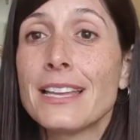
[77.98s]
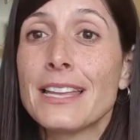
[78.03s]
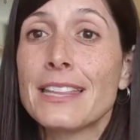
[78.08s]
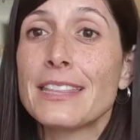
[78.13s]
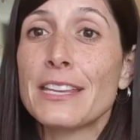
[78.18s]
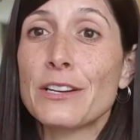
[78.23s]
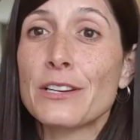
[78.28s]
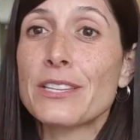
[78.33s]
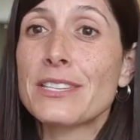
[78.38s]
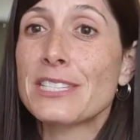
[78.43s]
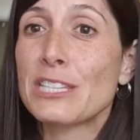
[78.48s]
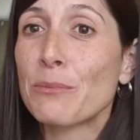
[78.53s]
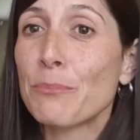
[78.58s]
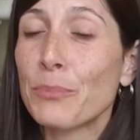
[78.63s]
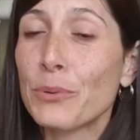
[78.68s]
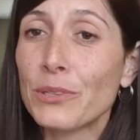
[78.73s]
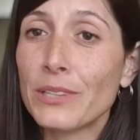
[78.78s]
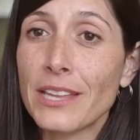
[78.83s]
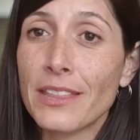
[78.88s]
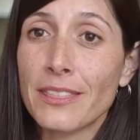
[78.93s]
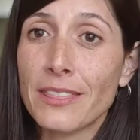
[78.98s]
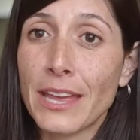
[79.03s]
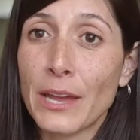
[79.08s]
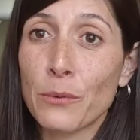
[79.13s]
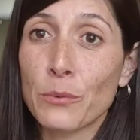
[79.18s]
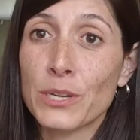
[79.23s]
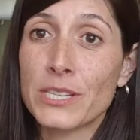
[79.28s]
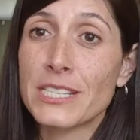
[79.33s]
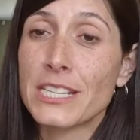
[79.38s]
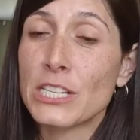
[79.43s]
They're simple in
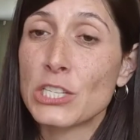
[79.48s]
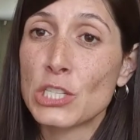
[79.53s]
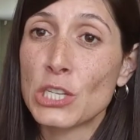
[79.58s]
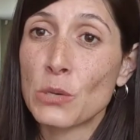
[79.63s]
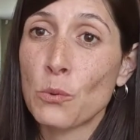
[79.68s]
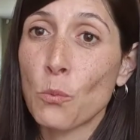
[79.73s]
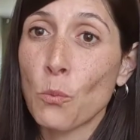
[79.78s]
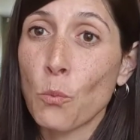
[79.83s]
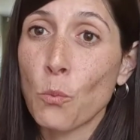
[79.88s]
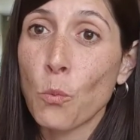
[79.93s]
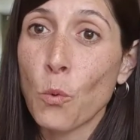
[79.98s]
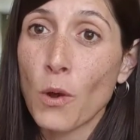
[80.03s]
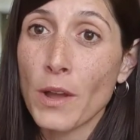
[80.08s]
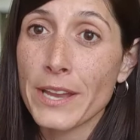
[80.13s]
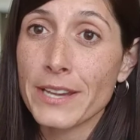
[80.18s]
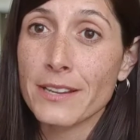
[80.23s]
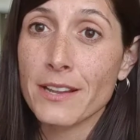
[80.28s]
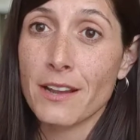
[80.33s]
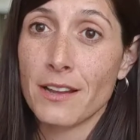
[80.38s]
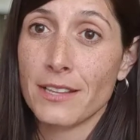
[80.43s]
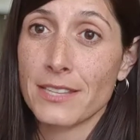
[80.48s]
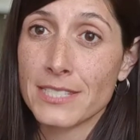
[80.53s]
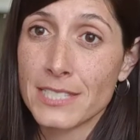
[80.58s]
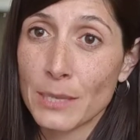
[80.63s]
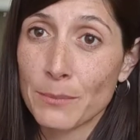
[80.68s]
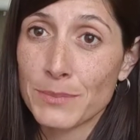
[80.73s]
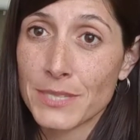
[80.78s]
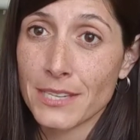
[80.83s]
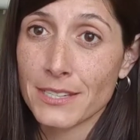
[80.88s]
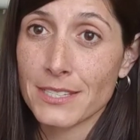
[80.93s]
that we're teaching 1
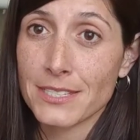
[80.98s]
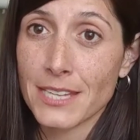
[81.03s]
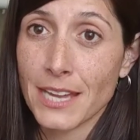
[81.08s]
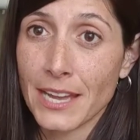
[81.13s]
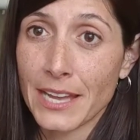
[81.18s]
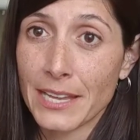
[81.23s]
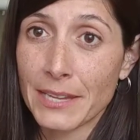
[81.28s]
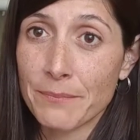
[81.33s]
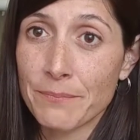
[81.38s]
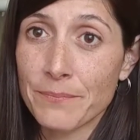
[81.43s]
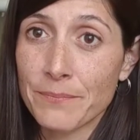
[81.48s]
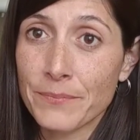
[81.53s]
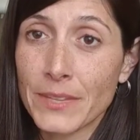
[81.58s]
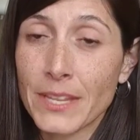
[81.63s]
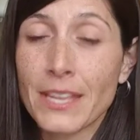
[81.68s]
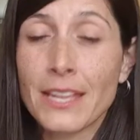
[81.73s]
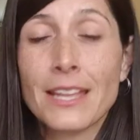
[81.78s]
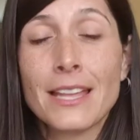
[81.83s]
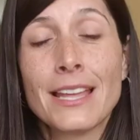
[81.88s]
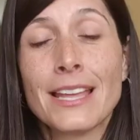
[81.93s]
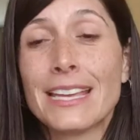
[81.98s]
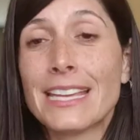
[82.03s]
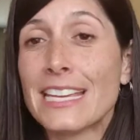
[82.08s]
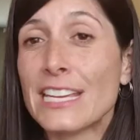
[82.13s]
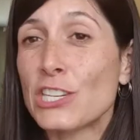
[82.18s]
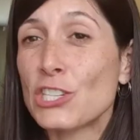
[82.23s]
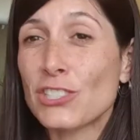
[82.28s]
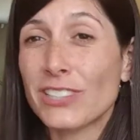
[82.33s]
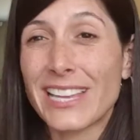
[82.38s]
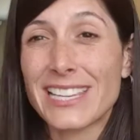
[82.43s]
concept at a time.
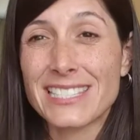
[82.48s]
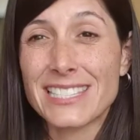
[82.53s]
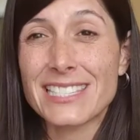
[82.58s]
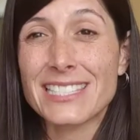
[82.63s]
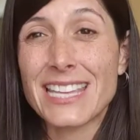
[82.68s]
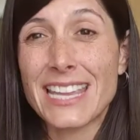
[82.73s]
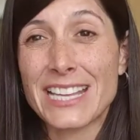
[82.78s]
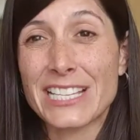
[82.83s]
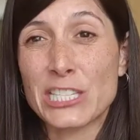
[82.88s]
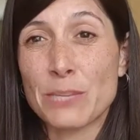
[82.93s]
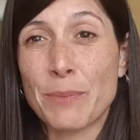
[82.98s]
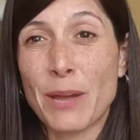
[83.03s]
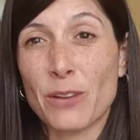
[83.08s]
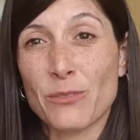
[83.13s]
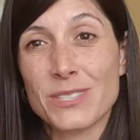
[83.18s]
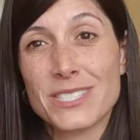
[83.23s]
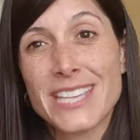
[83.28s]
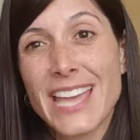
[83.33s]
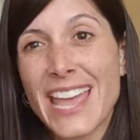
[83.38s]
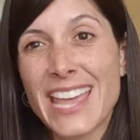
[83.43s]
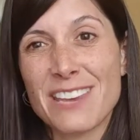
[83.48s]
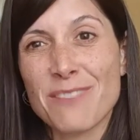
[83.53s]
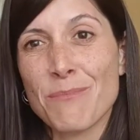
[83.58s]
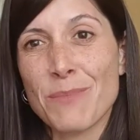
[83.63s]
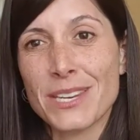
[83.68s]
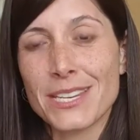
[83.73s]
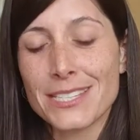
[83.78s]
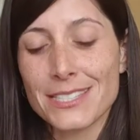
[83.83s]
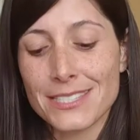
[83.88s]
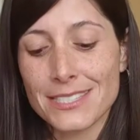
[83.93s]
Each lesson takes about 10
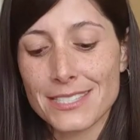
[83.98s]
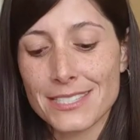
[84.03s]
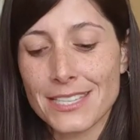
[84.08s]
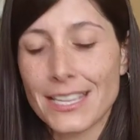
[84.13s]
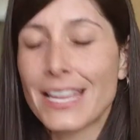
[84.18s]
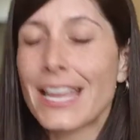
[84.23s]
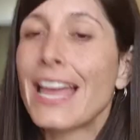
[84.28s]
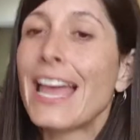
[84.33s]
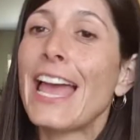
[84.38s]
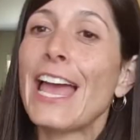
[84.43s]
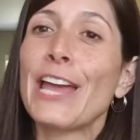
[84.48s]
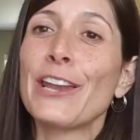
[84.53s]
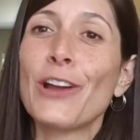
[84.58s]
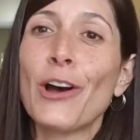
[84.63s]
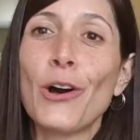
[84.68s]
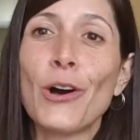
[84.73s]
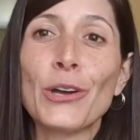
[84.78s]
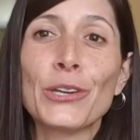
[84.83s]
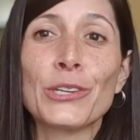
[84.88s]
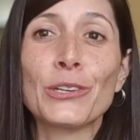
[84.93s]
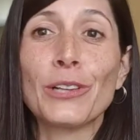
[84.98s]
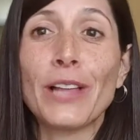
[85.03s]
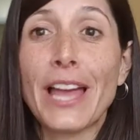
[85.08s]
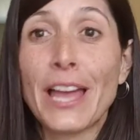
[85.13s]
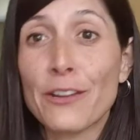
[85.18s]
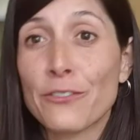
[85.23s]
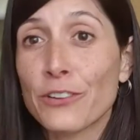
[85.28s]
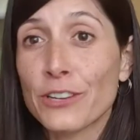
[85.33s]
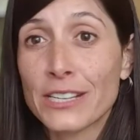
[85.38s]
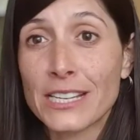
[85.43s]
minutes. And all you'll
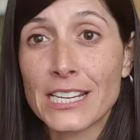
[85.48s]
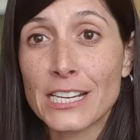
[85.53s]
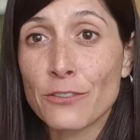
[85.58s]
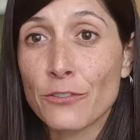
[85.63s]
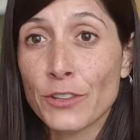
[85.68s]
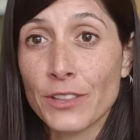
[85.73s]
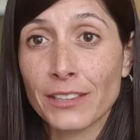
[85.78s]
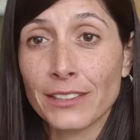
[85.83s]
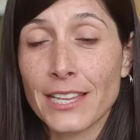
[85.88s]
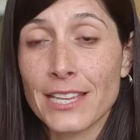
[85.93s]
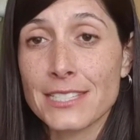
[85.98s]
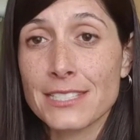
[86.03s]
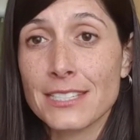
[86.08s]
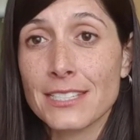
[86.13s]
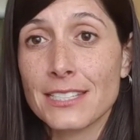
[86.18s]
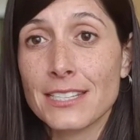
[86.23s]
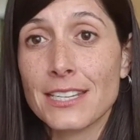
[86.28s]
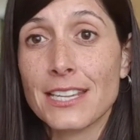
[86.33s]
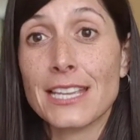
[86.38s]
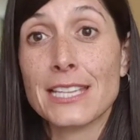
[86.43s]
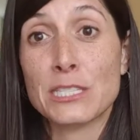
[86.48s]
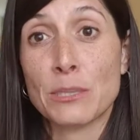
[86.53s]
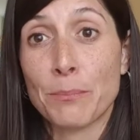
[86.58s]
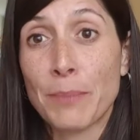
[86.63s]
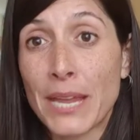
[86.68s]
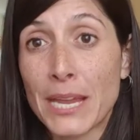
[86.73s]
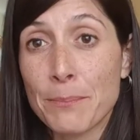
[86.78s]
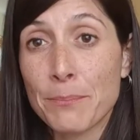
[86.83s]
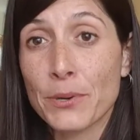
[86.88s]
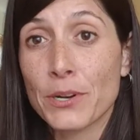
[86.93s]
ever need for the lesson is a
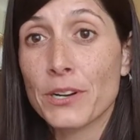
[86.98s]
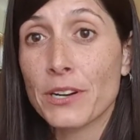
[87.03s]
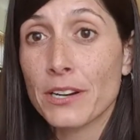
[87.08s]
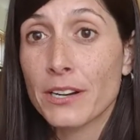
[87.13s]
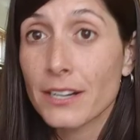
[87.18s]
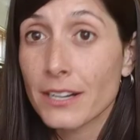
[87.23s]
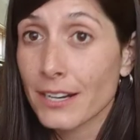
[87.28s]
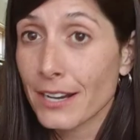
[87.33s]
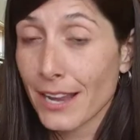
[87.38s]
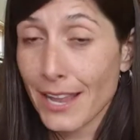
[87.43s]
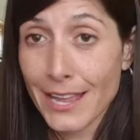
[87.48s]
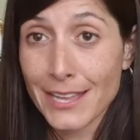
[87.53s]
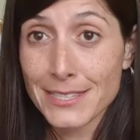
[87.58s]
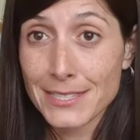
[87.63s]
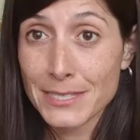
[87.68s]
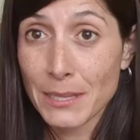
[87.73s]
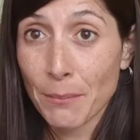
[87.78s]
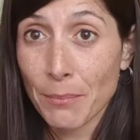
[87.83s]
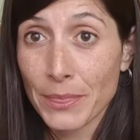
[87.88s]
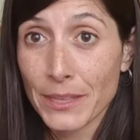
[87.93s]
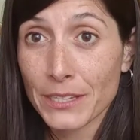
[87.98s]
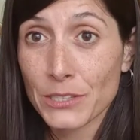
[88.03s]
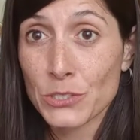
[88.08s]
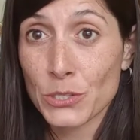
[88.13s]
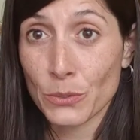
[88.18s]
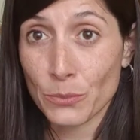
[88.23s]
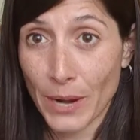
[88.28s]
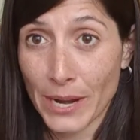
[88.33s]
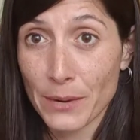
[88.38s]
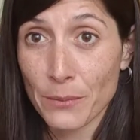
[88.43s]
paper and something
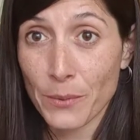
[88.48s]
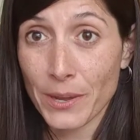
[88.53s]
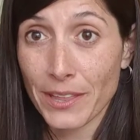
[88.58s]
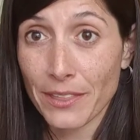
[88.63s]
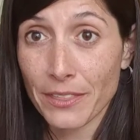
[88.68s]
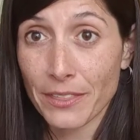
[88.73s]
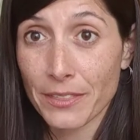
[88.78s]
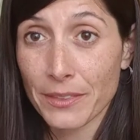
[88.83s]
to write with.